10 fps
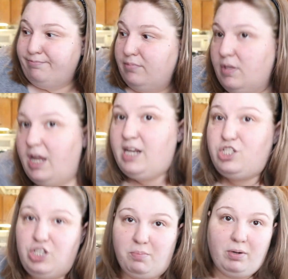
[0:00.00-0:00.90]
And
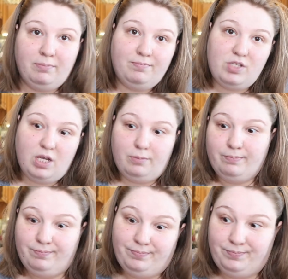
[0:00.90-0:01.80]
it's cheaper. So,
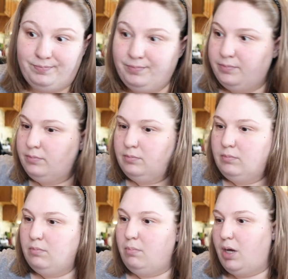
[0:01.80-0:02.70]

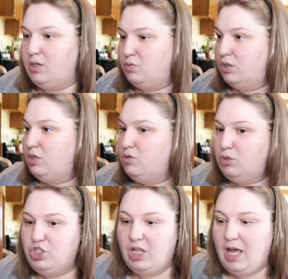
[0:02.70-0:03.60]
might as well use
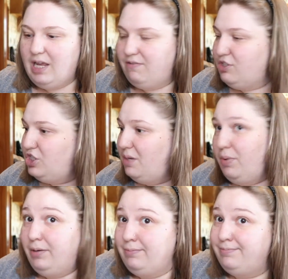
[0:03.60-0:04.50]
what you like if it's
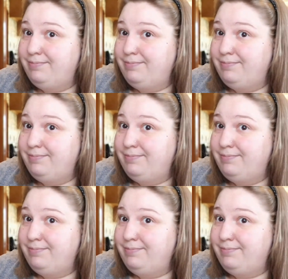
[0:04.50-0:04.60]
cheaper.